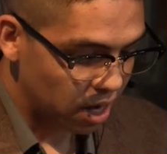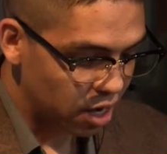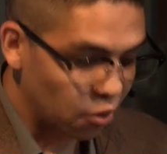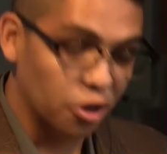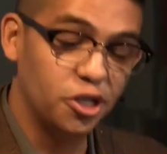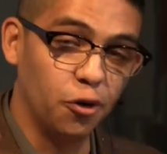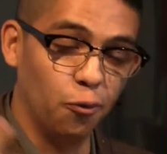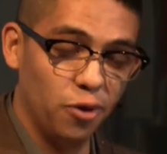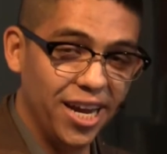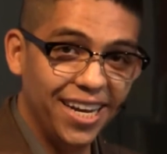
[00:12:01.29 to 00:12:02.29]
in order to
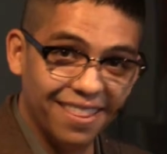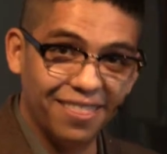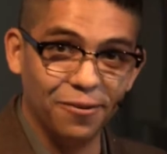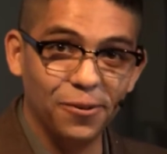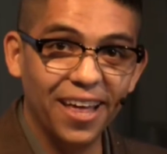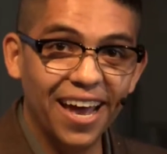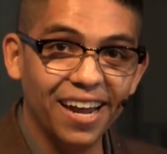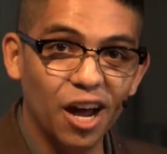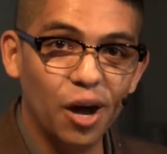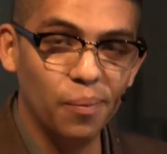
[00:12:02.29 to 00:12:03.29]
read through
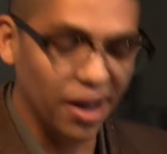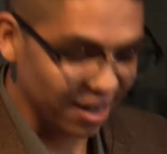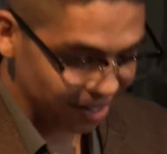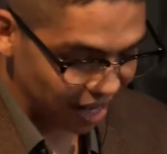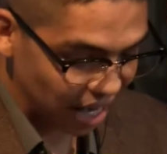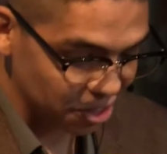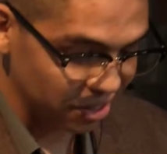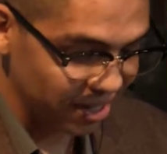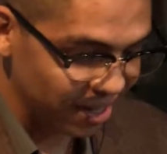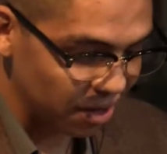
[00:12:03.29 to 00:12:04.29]
that, I
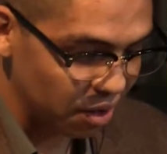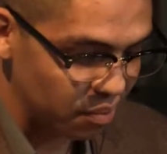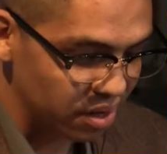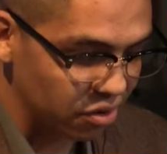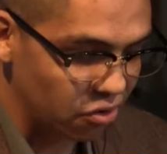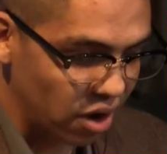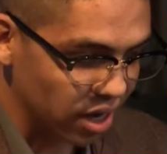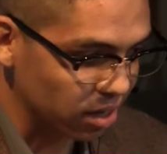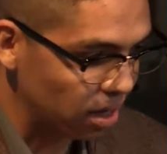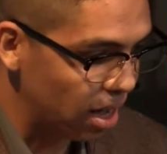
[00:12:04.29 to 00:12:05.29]
actually have been
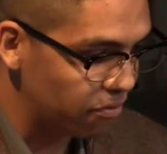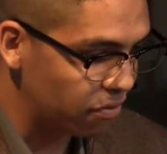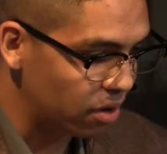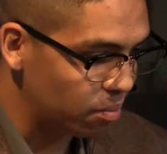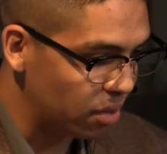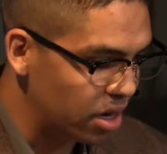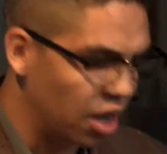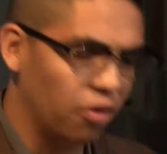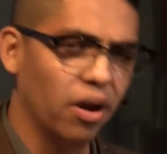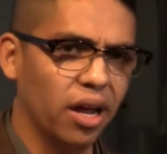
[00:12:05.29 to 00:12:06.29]
drawing a lot from
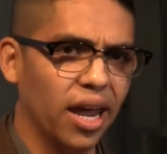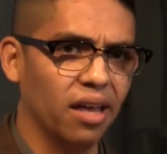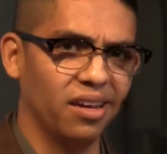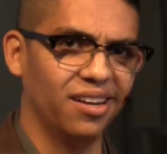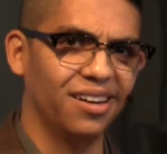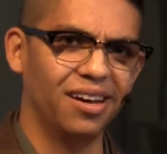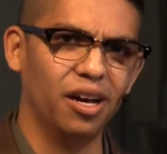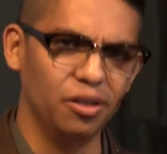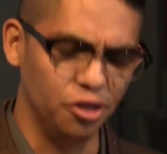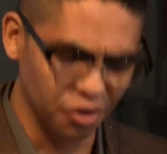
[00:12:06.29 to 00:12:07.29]
another Hegelian,
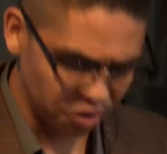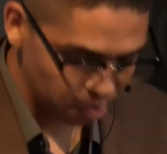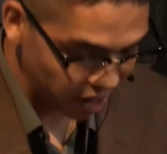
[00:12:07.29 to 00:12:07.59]
Judith